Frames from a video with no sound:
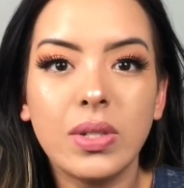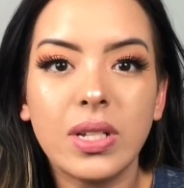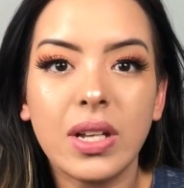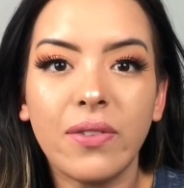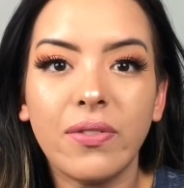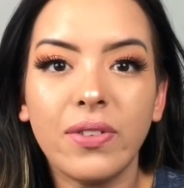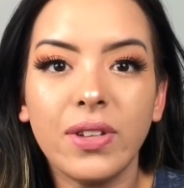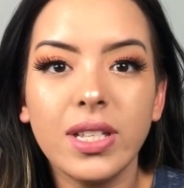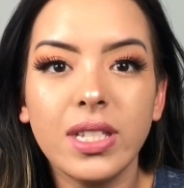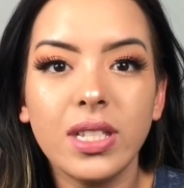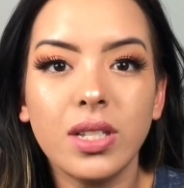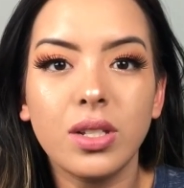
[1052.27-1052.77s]

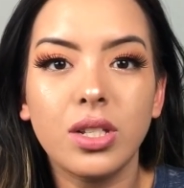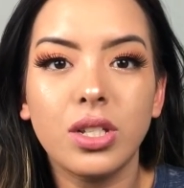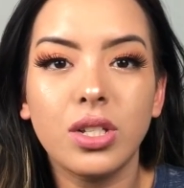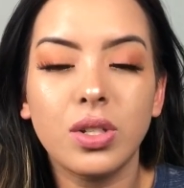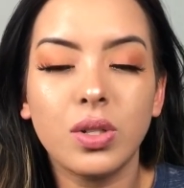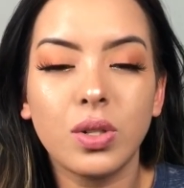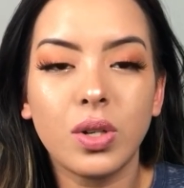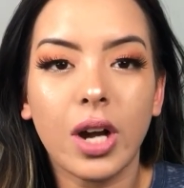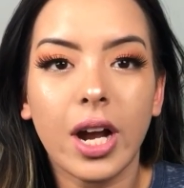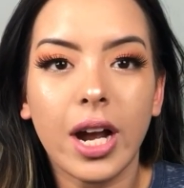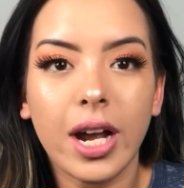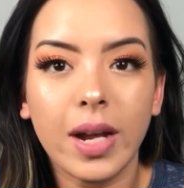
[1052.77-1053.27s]
Definitely
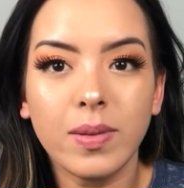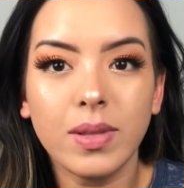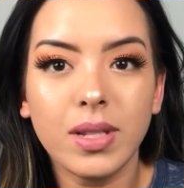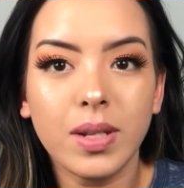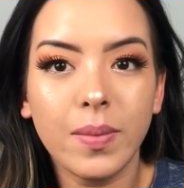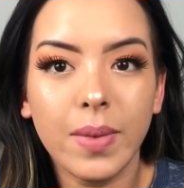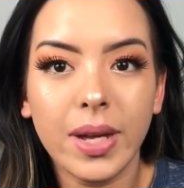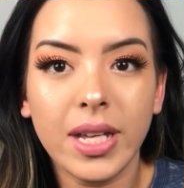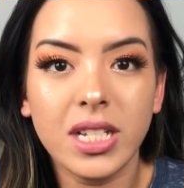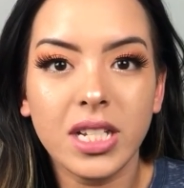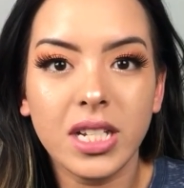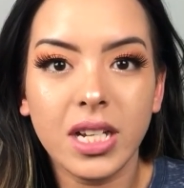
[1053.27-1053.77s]
subscribe to
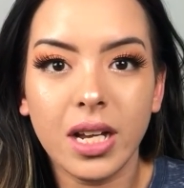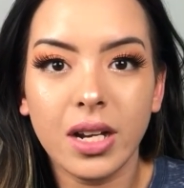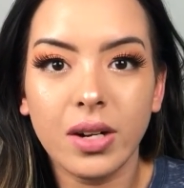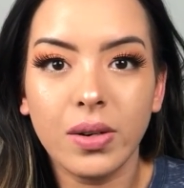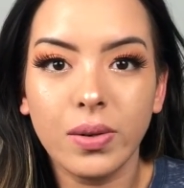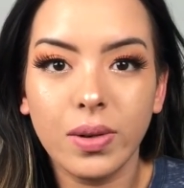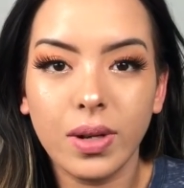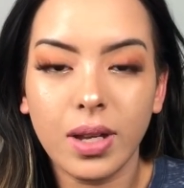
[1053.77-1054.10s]
my channel.